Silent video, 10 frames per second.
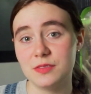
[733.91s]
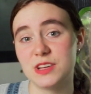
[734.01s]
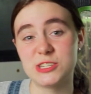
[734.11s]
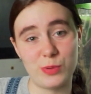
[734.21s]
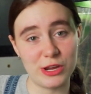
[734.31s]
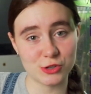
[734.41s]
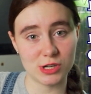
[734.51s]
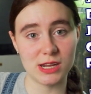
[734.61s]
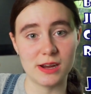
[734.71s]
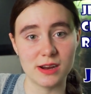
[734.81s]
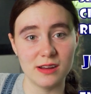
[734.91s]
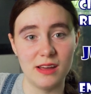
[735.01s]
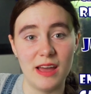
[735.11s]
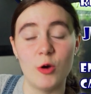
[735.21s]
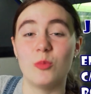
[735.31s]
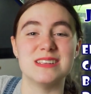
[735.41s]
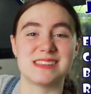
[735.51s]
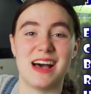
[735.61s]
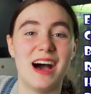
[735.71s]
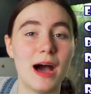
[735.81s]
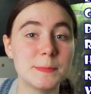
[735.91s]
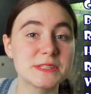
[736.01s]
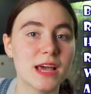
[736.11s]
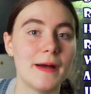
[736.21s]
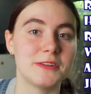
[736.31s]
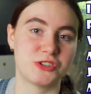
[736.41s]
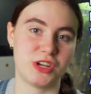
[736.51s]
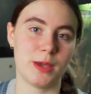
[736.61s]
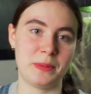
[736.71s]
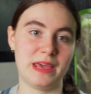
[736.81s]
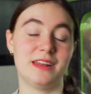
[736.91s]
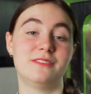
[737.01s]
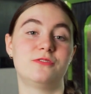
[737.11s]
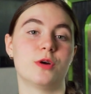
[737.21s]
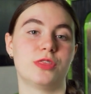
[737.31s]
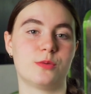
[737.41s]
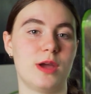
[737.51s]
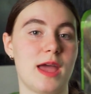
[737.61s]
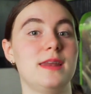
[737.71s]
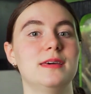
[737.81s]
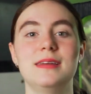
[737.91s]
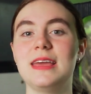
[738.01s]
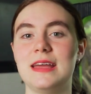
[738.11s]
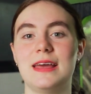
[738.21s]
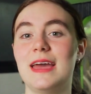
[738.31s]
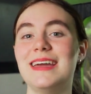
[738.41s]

This patron here was a hopscotch champion in 4th grade. Neat, eh?